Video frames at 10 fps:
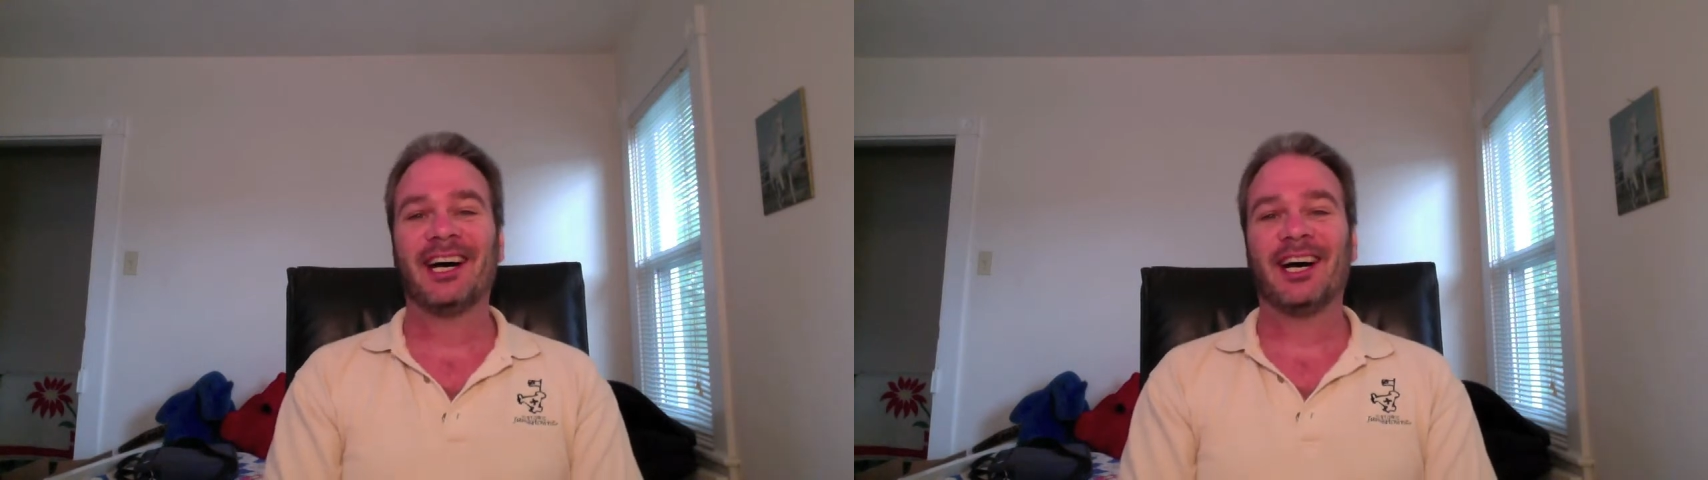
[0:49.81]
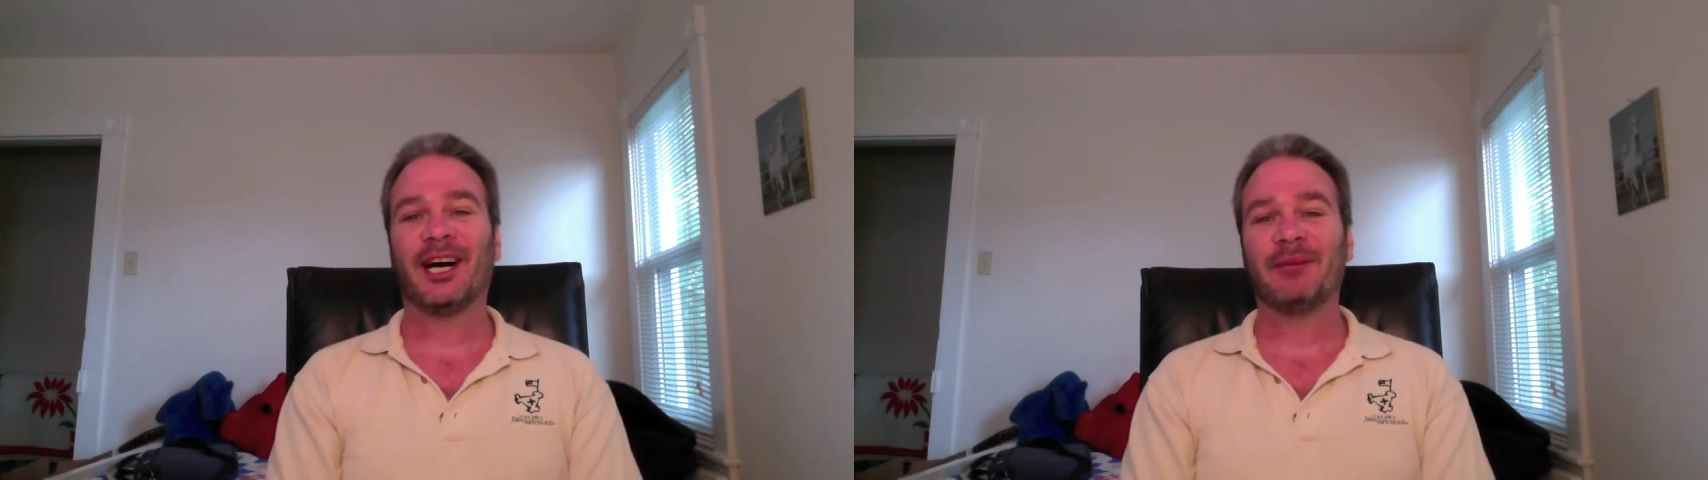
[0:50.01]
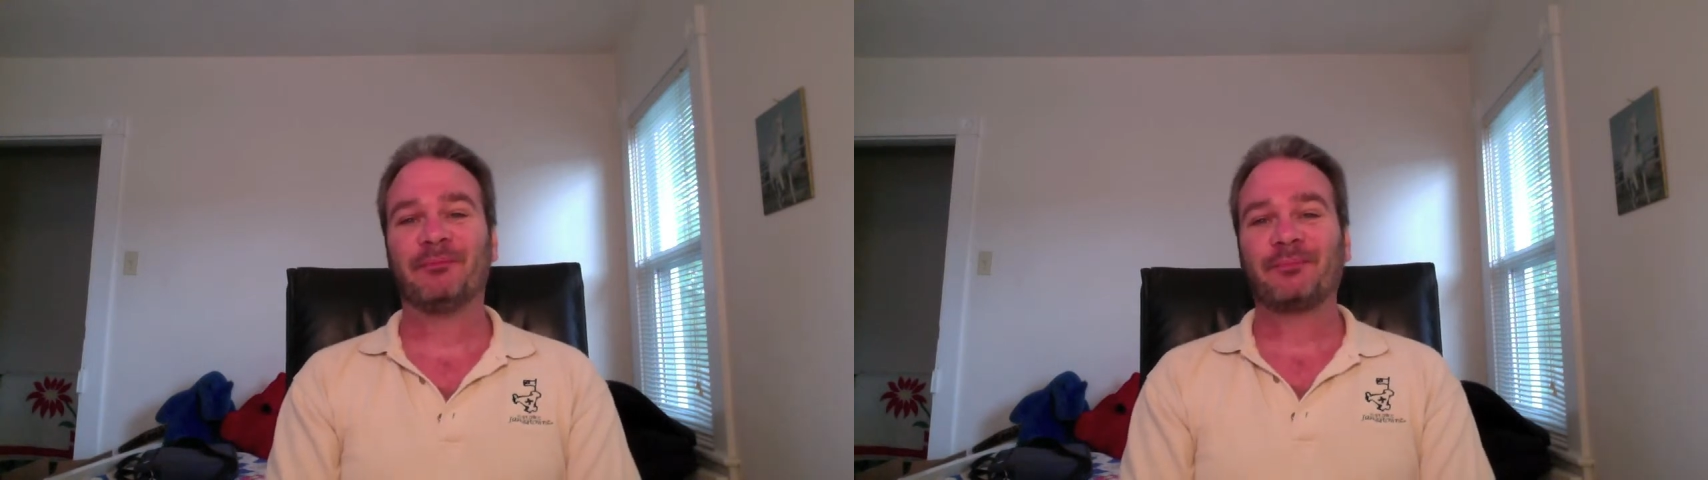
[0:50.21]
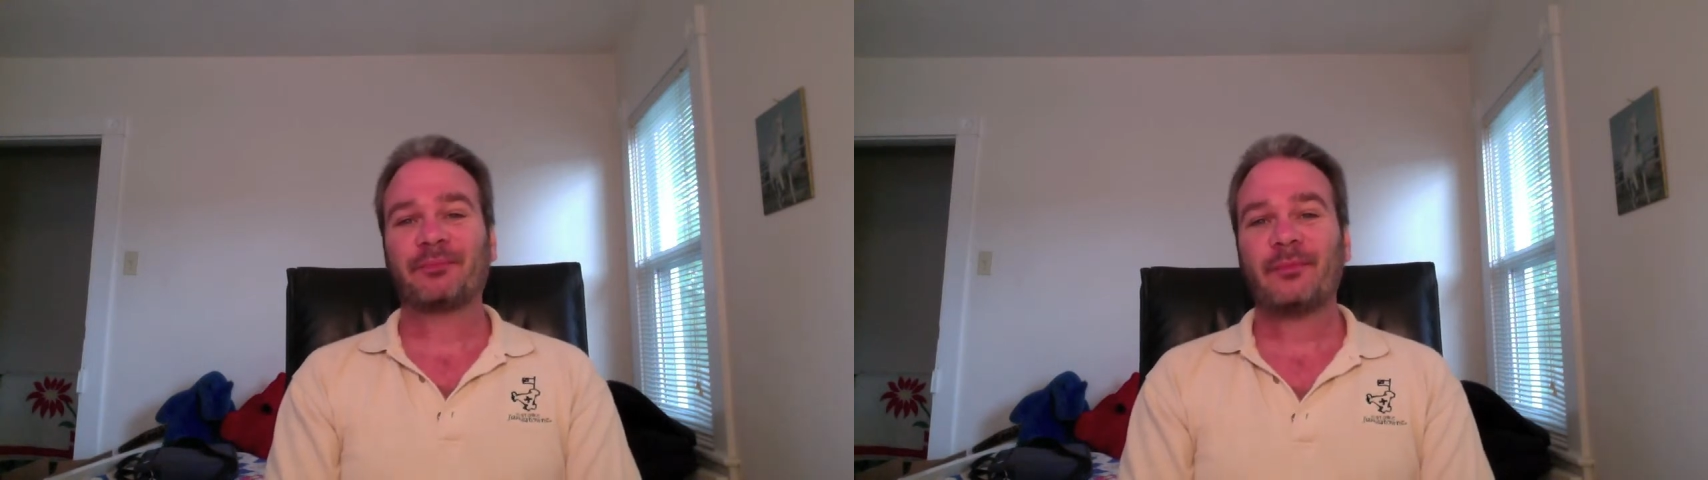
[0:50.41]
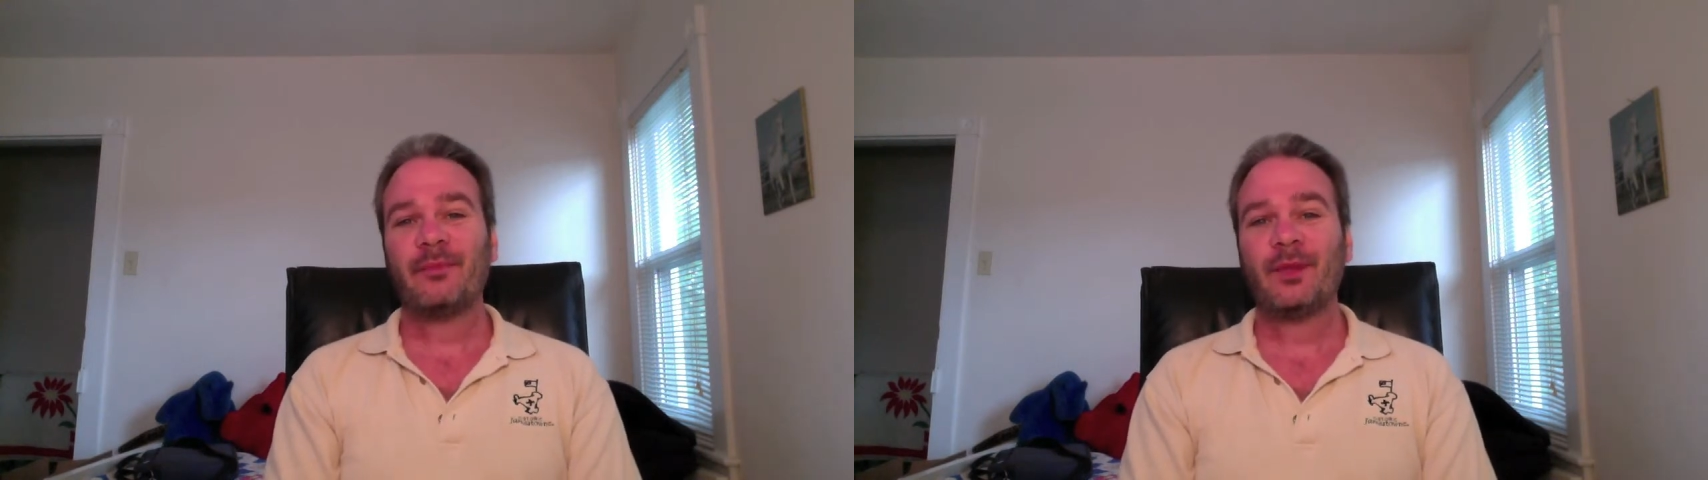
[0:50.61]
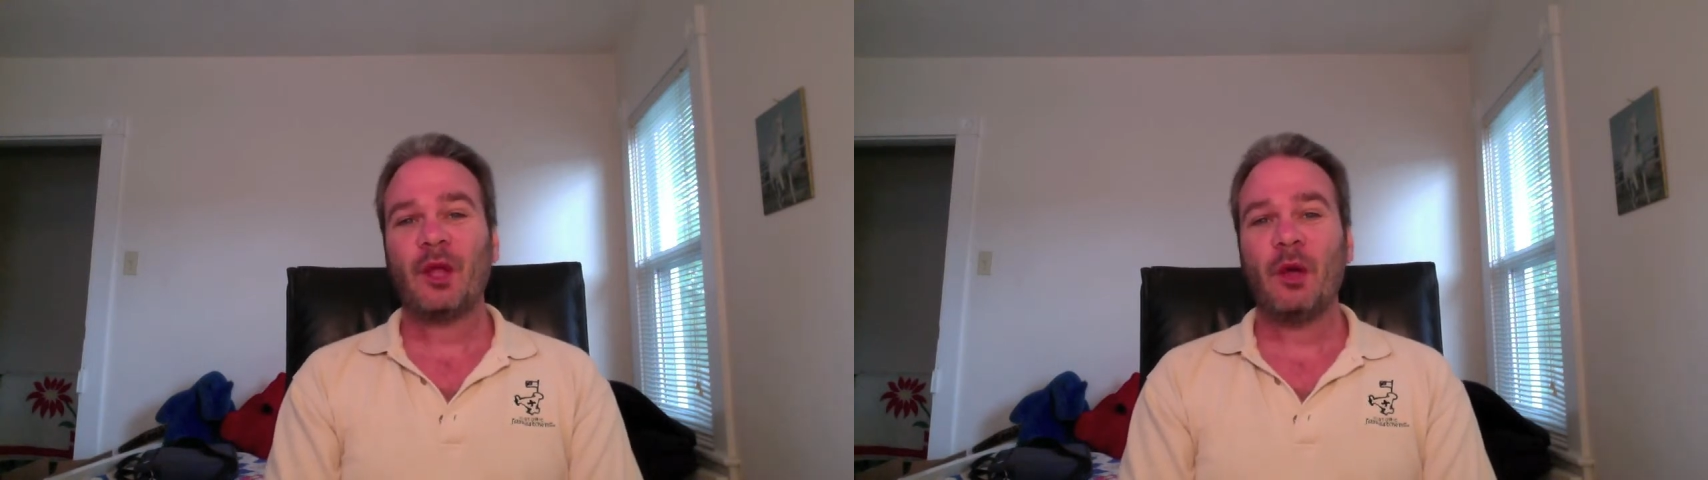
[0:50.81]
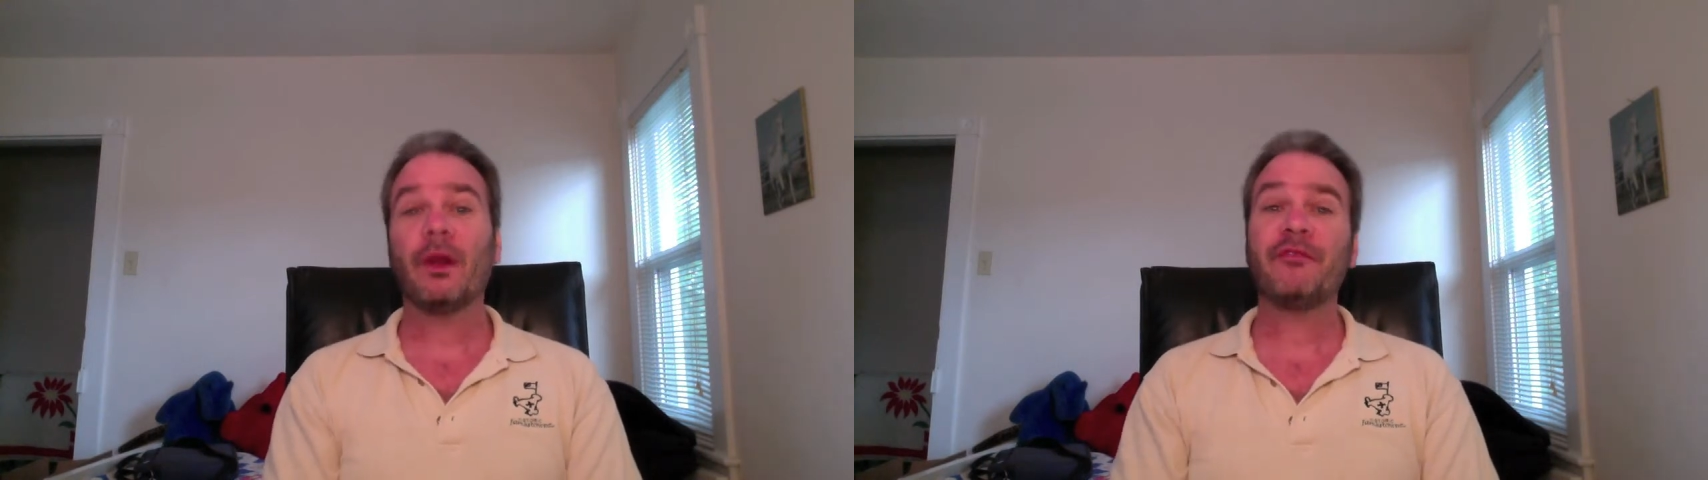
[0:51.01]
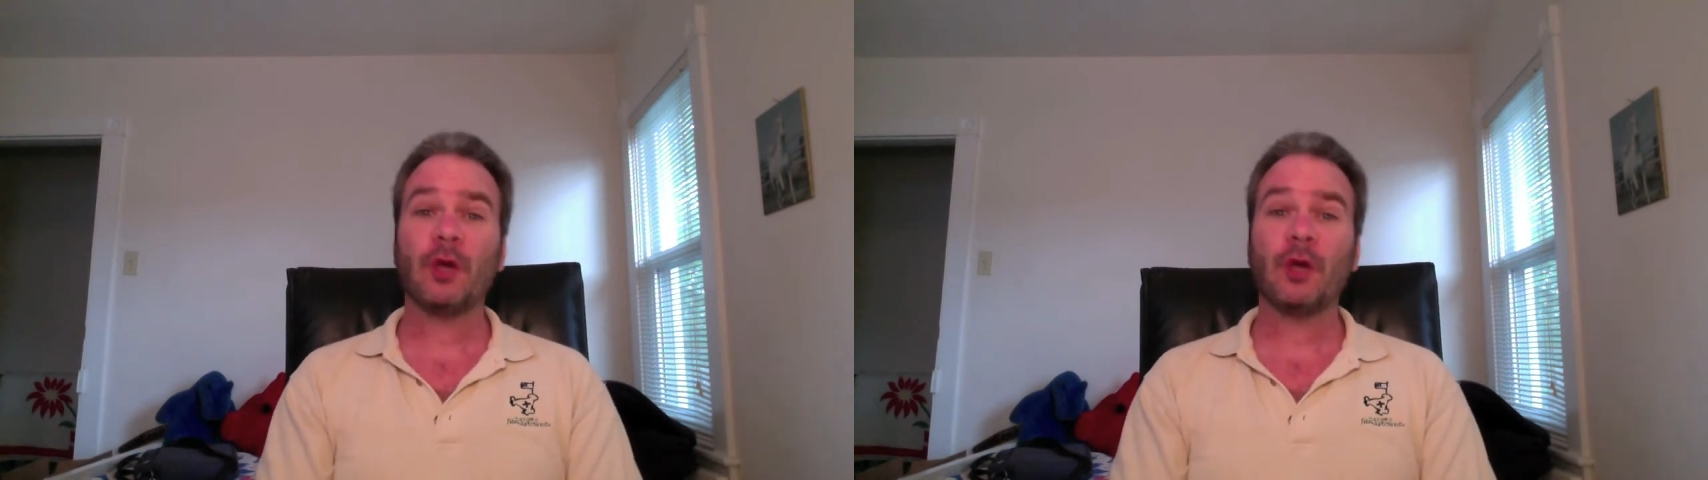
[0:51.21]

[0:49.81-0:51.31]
Um, but if